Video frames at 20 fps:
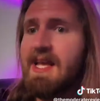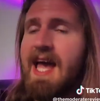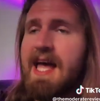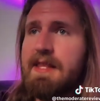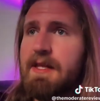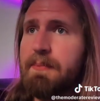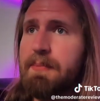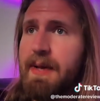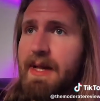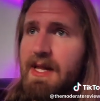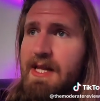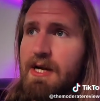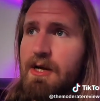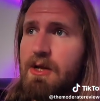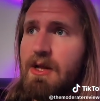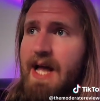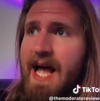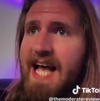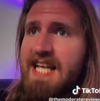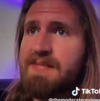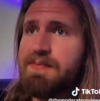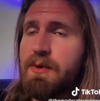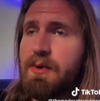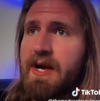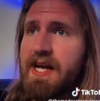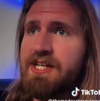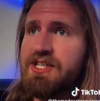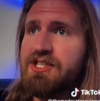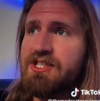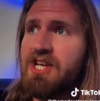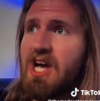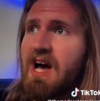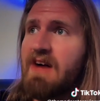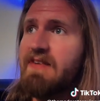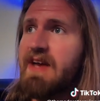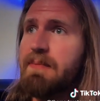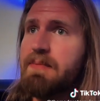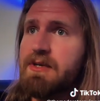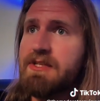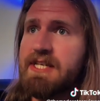And the political aspirations of
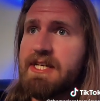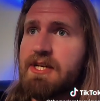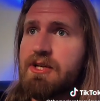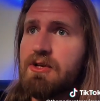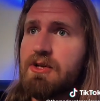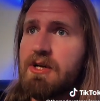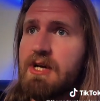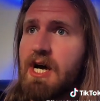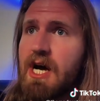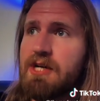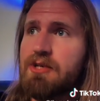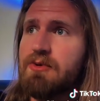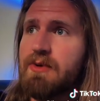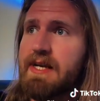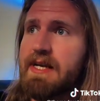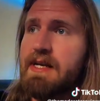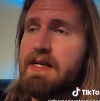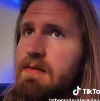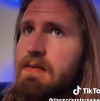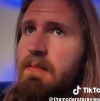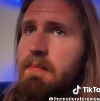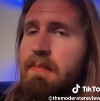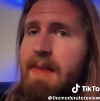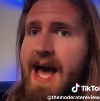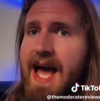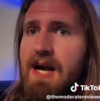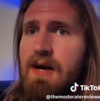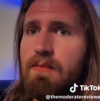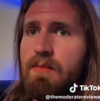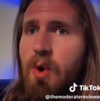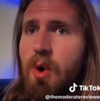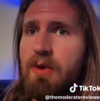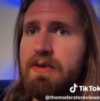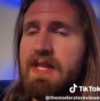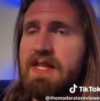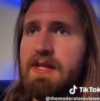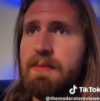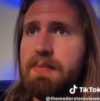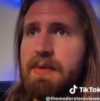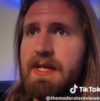a particular country matter more
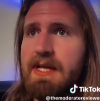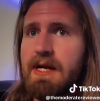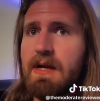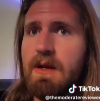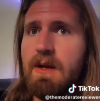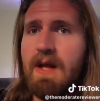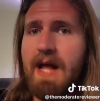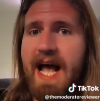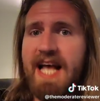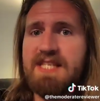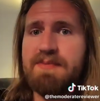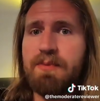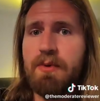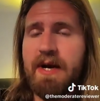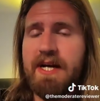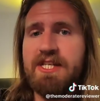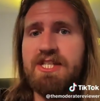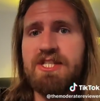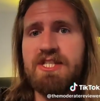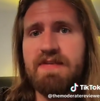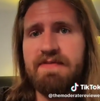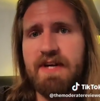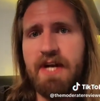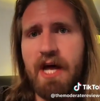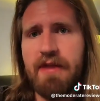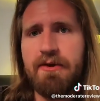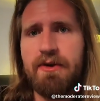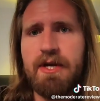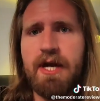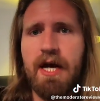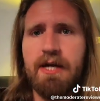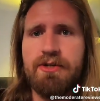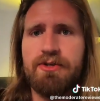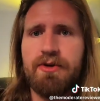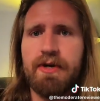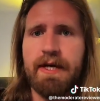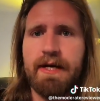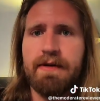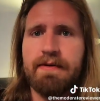than the political aspirations of another country.